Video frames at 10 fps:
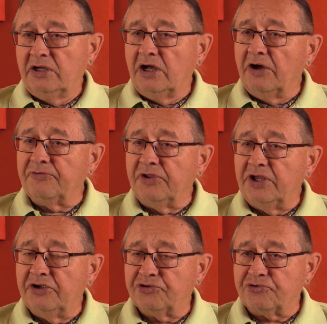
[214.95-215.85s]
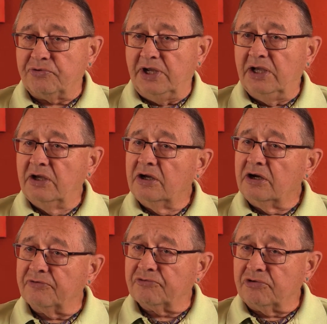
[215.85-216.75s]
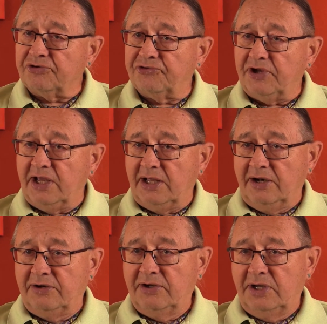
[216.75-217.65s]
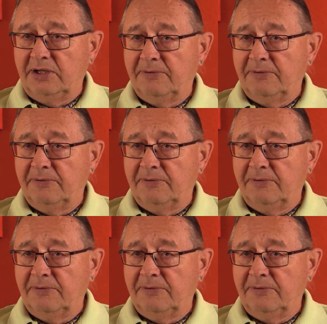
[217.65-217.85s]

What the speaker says: of the history of Christianity,